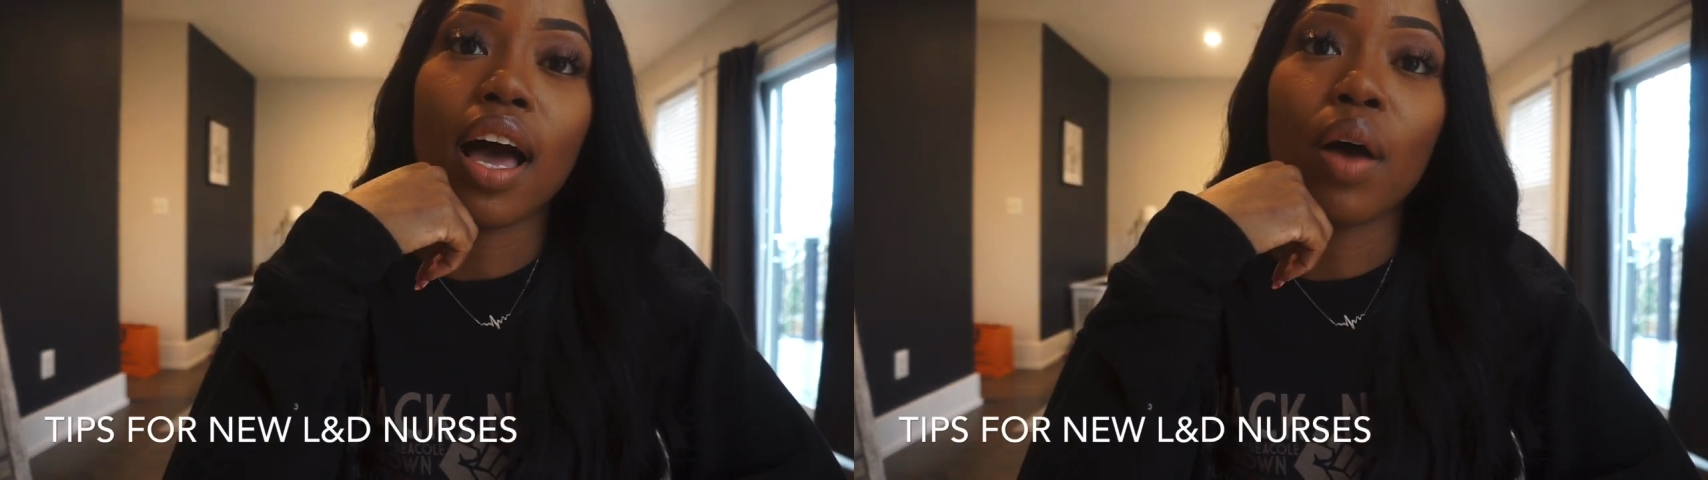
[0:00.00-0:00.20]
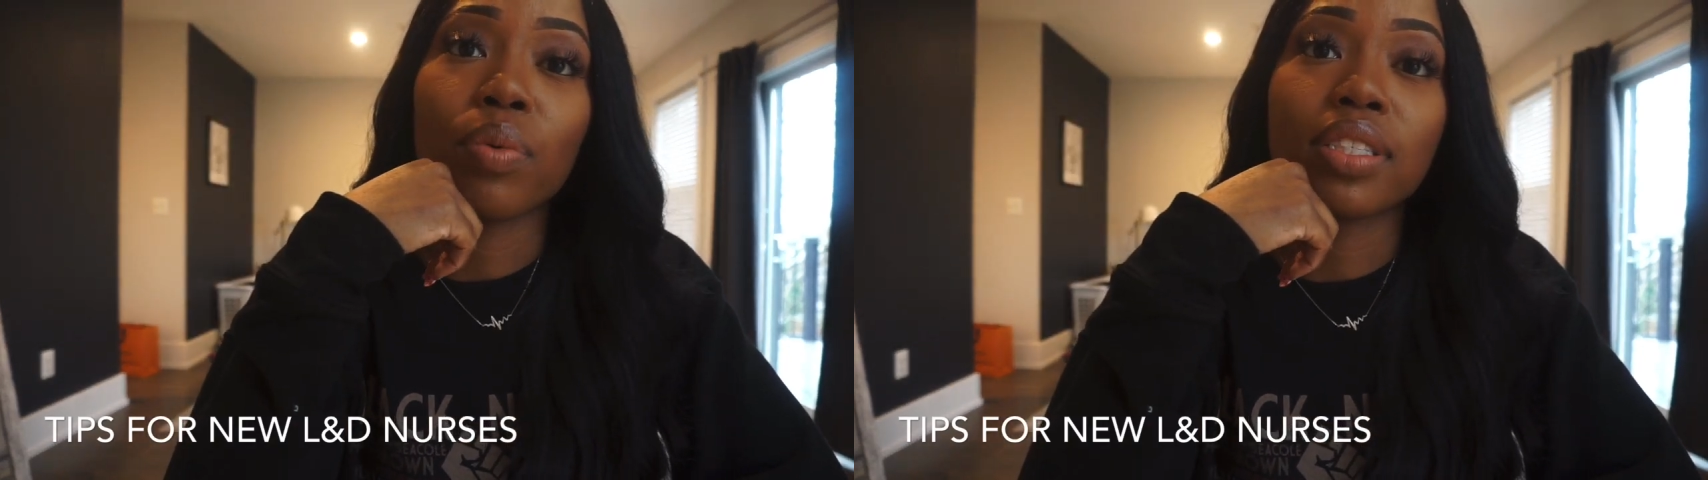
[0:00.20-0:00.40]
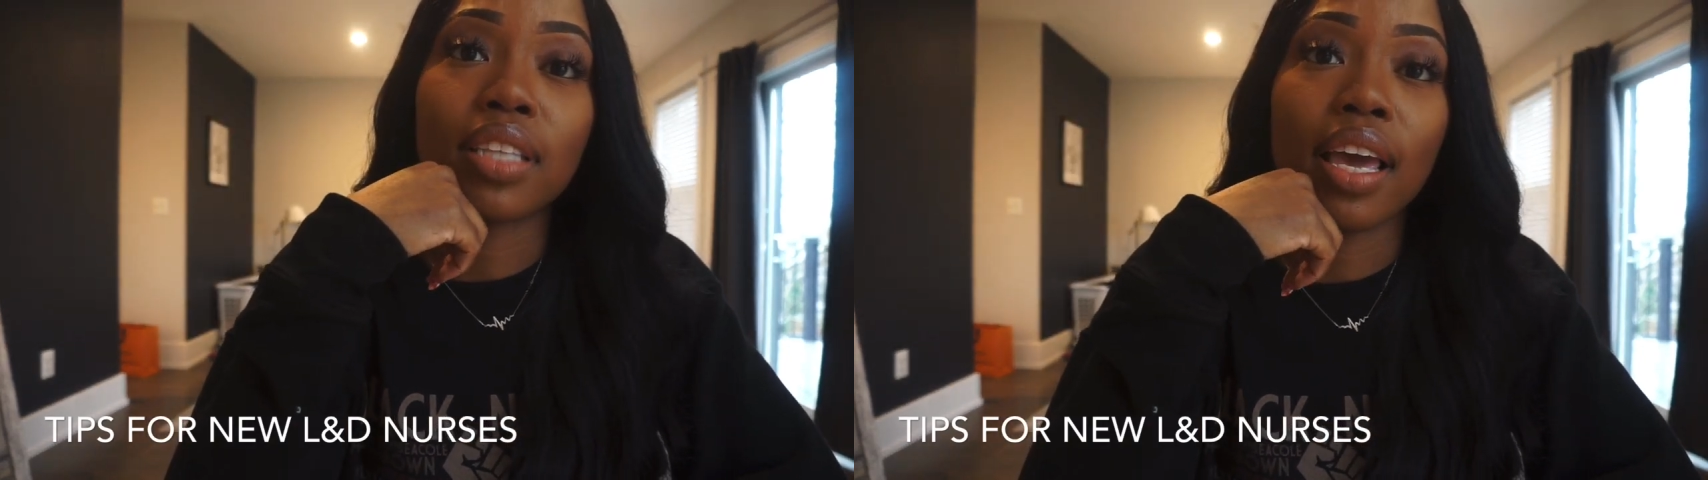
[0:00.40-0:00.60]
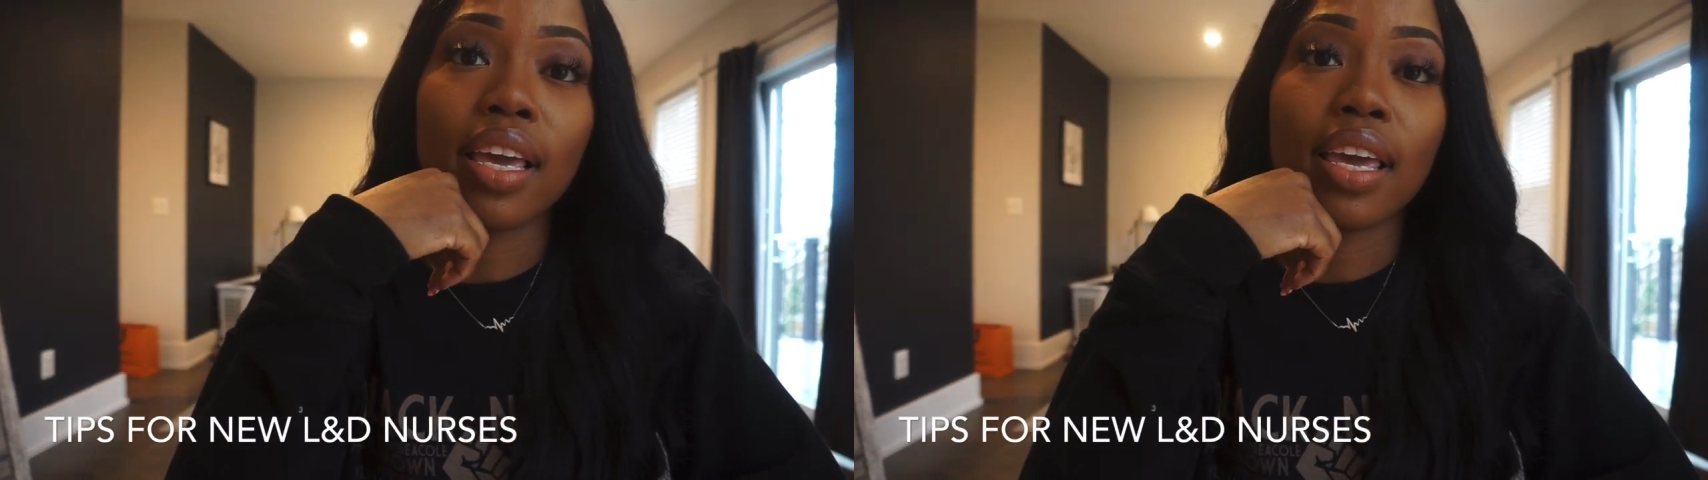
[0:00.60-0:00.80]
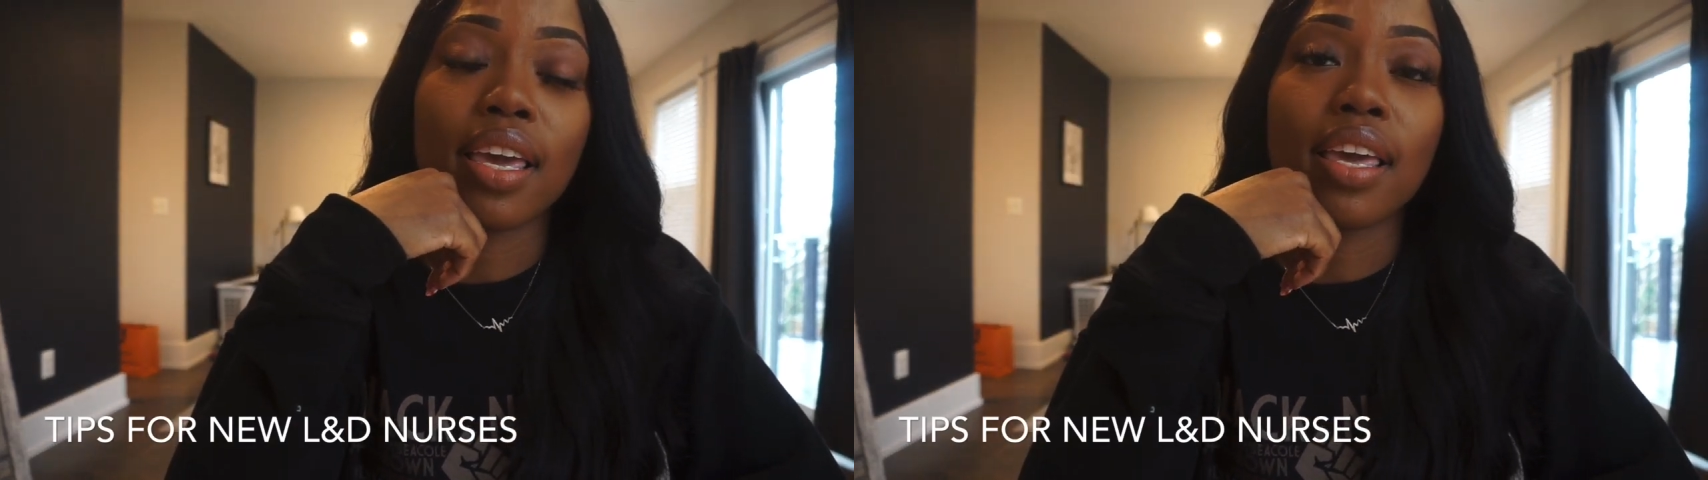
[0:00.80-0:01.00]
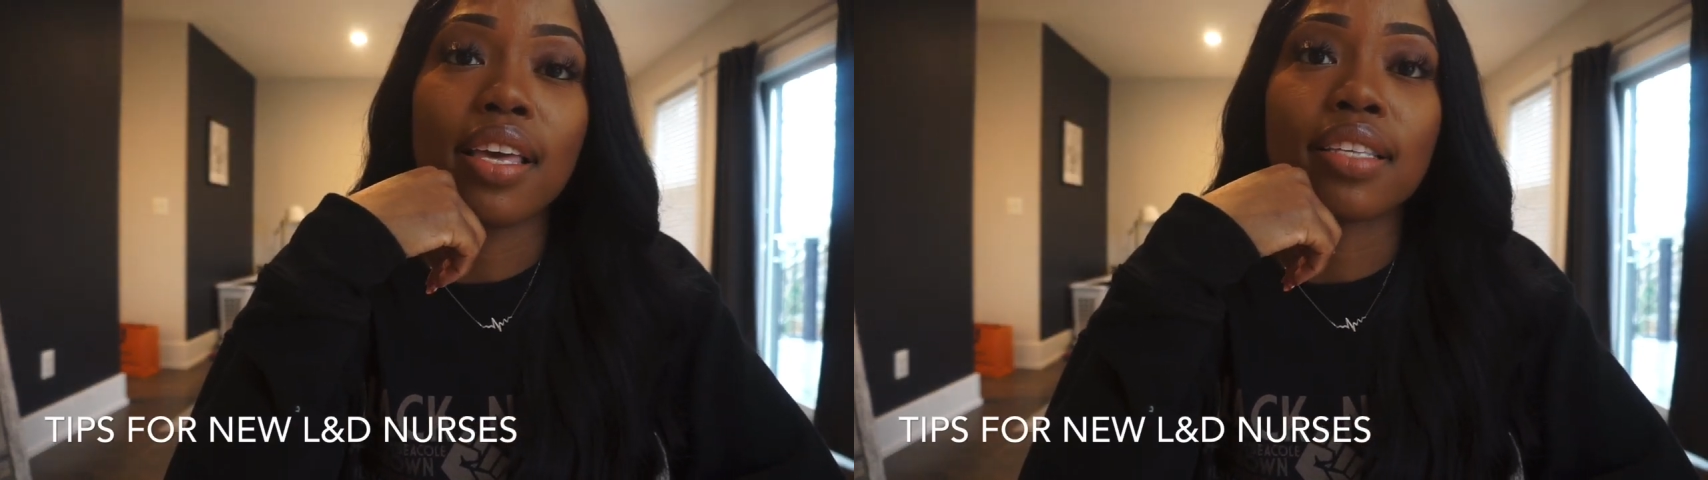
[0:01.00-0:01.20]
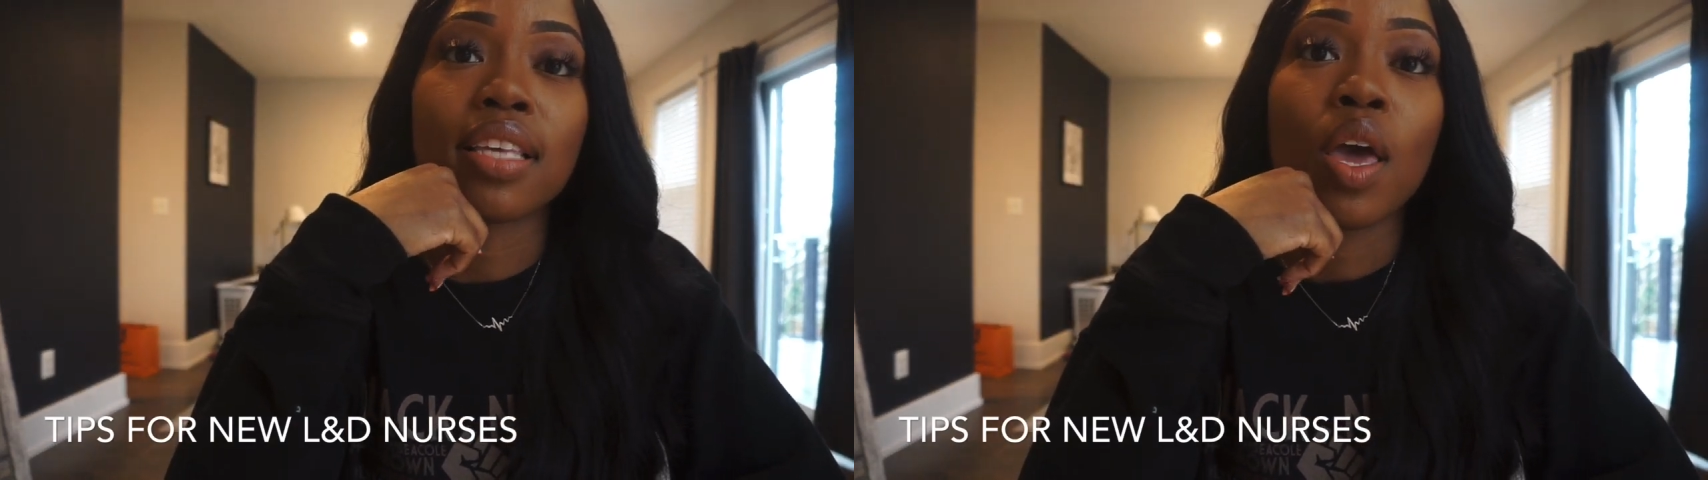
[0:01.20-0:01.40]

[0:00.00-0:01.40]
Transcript: I would say is